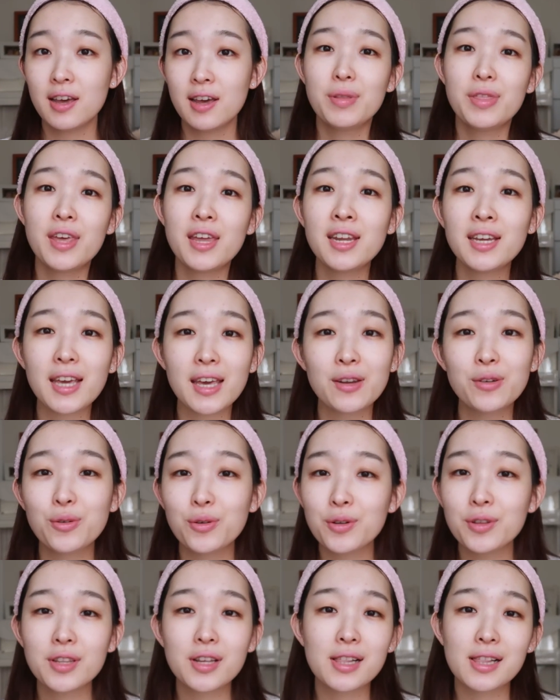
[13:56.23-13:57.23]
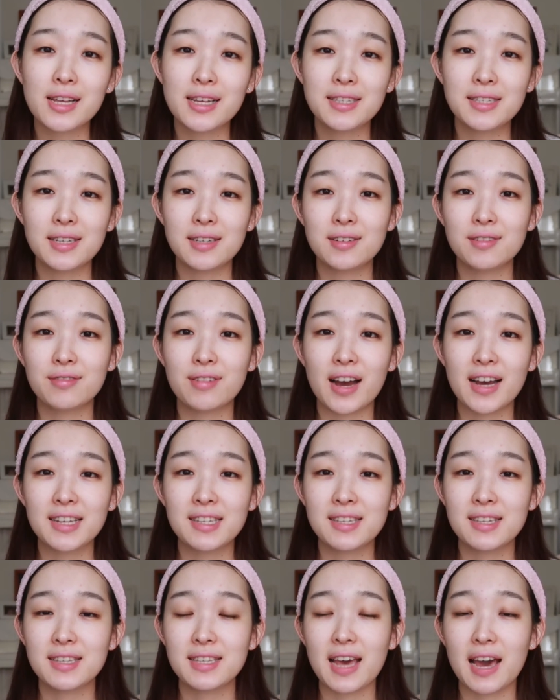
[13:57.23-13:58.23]
But then again, all the cleansing
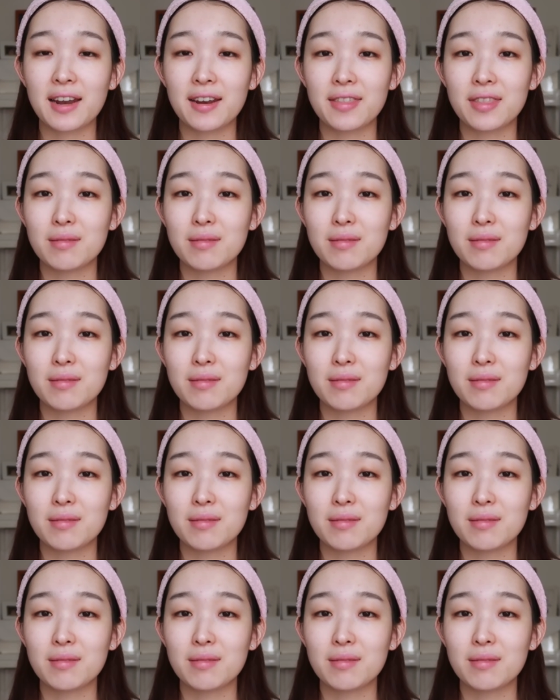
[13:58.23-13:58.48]
devices out